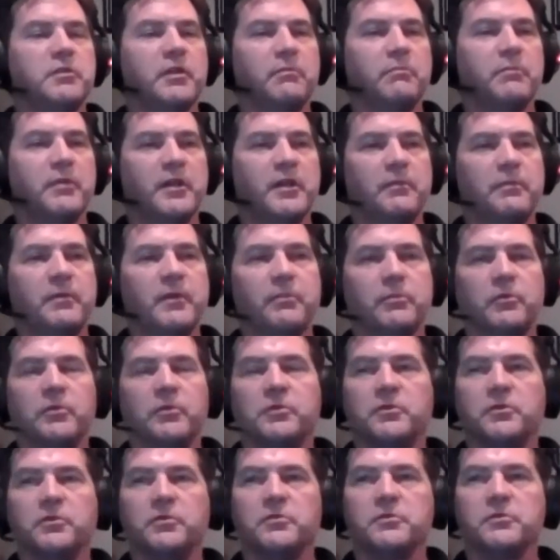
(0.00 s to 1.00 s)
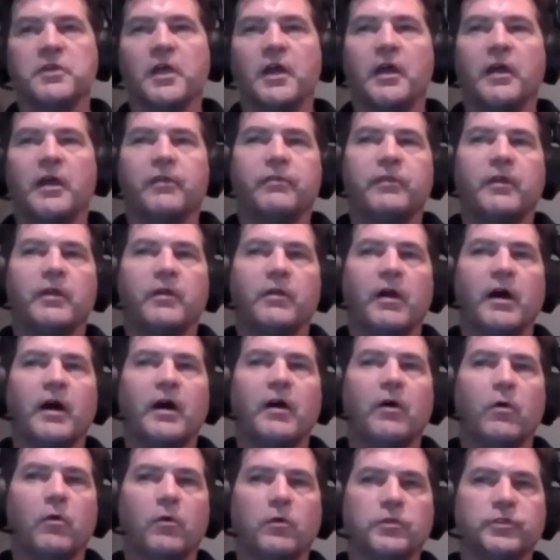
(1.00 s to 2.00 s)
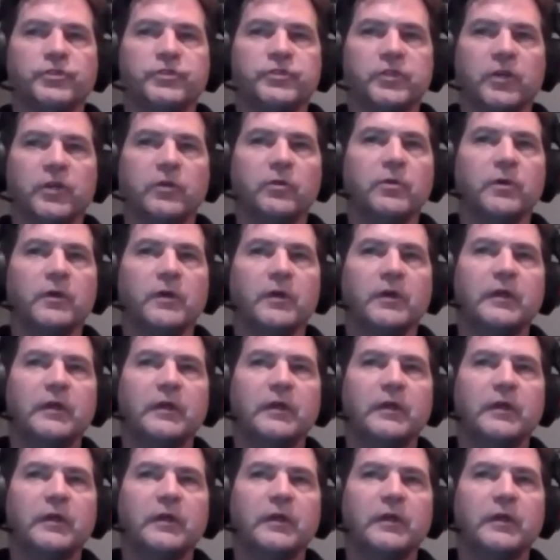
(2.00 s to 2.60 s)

that many people use, there are also